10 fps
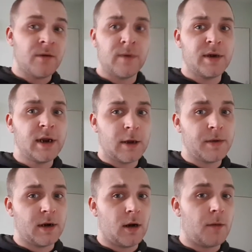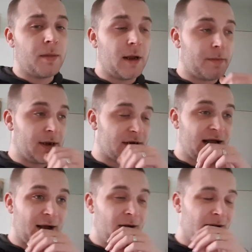I did, I'd be in a lot better place
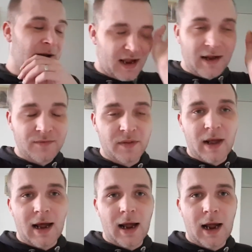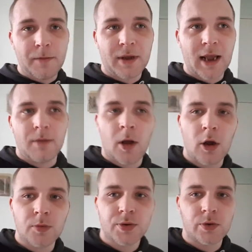now. After that, I became
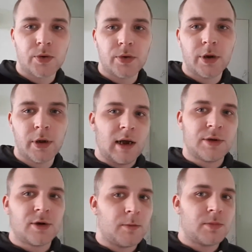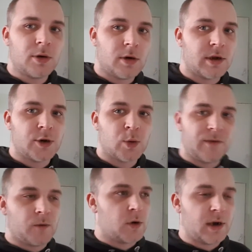homeschooled. I stopped talking to
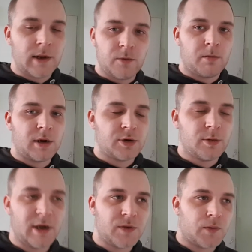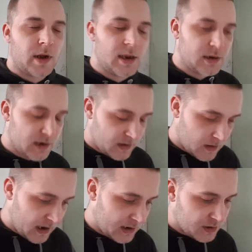everyone, even my two best friends, and
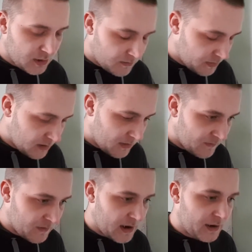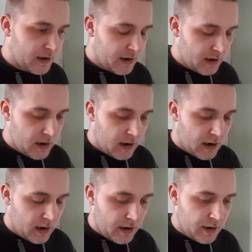they stopped being my friend
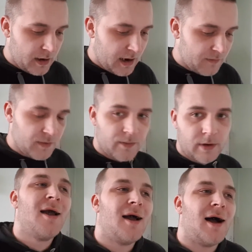and everything.